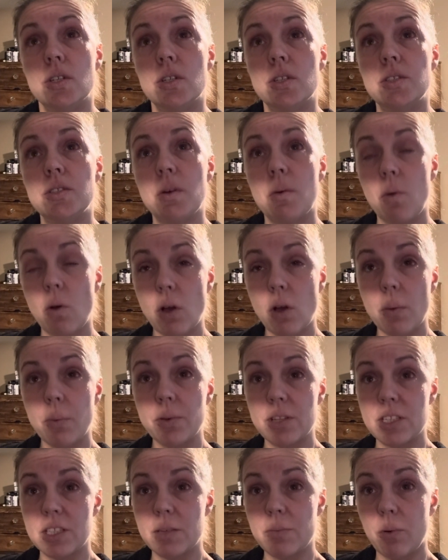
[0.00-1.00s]
So I woke up
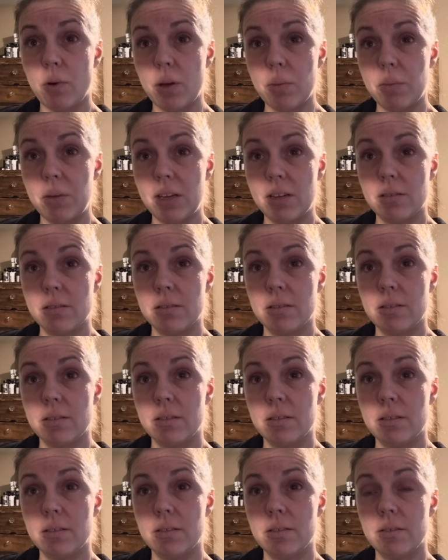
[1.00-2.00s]
with disappointment,
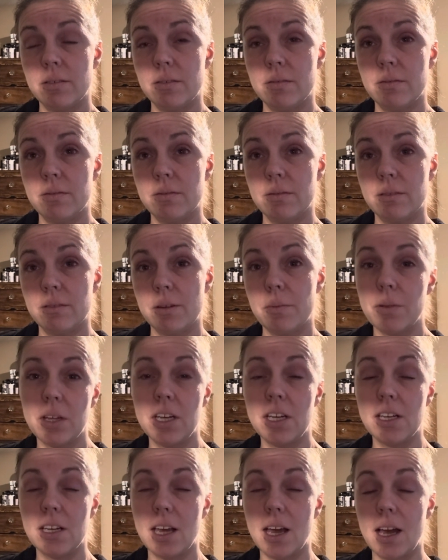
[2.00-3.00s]

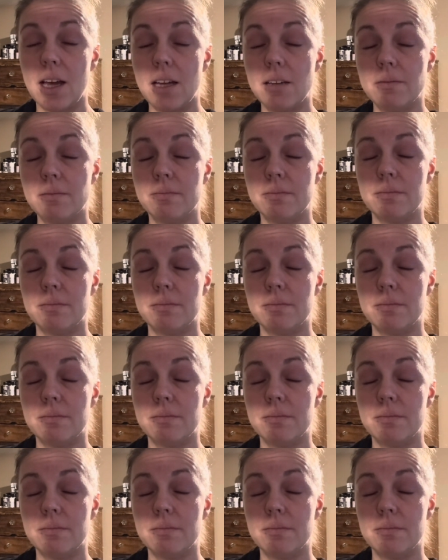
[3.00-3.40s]
complaining to God.